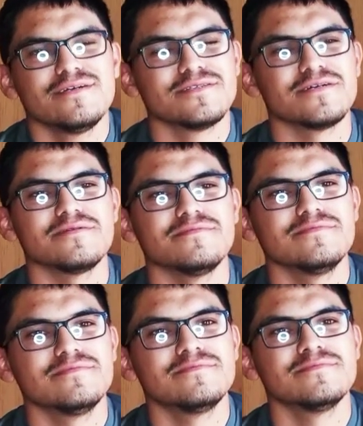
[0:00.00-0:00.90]
So,
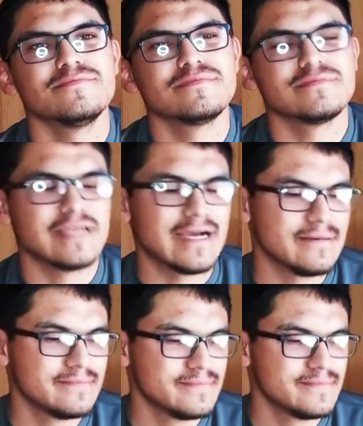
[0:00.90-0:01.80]
yeah
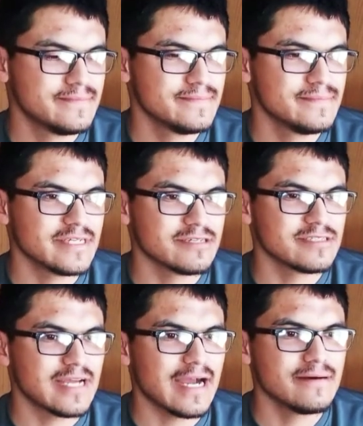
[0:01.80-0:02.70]

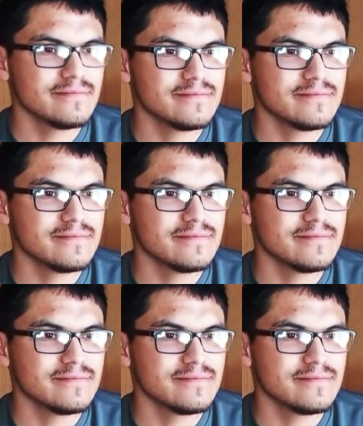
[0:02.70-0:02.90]
there's that.